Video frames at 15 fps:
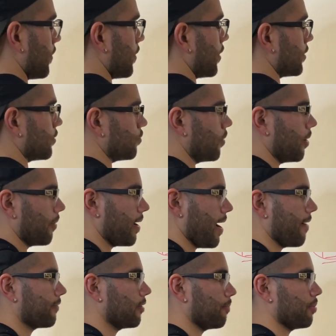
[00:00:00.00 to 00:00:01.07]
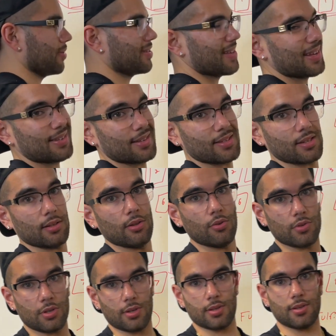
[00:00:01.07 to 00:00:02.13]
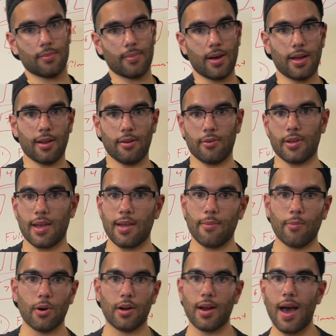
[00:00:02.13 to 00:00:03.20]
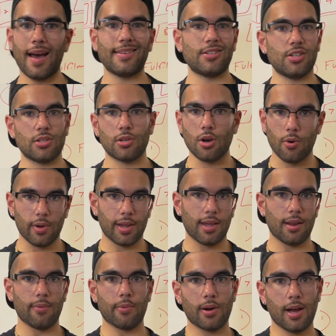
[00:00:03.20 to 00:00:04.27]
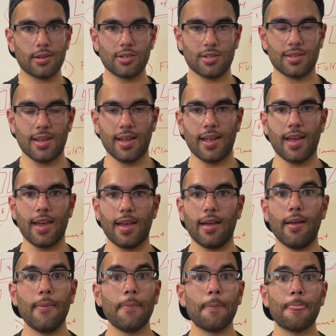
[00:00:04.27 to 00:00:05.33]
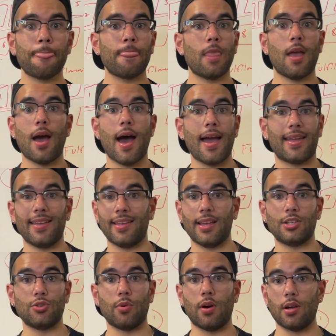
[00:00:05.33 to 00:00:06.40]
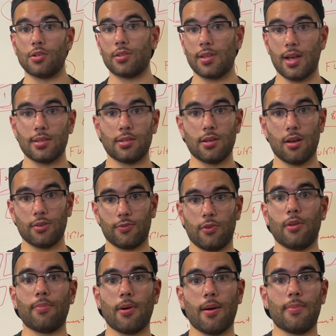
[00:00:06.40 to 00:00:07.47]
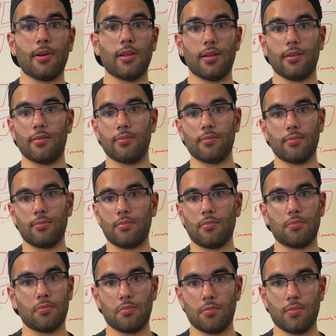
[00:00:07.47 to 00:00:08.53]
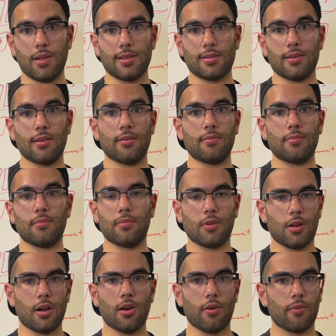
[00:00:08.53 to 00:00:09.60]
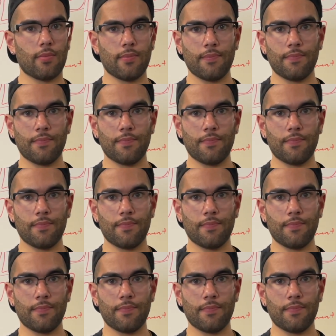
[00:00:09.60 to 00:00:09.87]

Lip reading: This is where we have to present a solution to somebody, okay? And we're not just going in and we're not just saying, hey, I can get you $100,000 for your property and that's it. No.